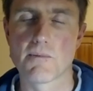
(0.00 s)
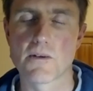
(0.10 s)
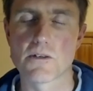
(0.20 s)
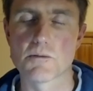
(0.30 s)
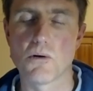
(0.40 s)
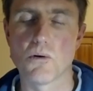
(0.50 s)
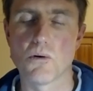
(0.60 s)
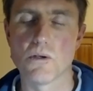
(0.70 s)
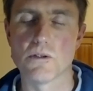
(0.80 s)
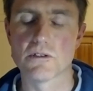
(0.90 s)
Just
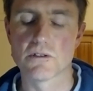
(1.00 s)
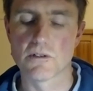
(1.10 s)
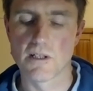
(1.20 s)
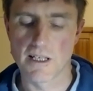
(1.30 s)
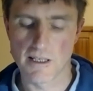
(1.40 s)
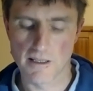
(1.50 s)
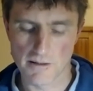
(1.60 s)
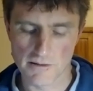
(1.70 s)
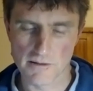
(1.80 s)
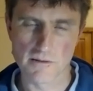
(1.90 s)
pause there.
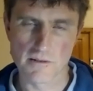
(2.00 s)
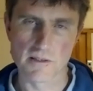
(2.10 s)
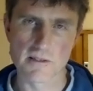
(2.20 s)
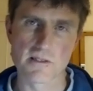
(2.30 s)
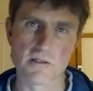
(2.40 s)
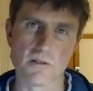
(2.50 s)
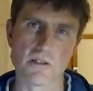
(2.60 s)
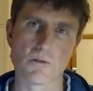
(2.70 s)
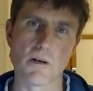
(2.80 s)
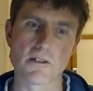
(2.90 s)

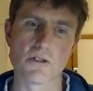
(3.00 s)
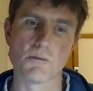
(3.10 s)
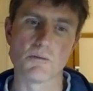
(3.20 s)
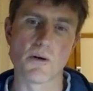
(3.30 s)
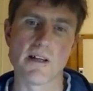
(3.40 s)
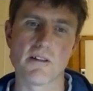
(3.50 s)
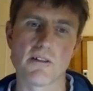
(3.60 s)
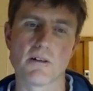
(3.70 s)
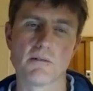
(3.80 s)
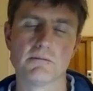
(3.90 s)
Stillness, watch your breath.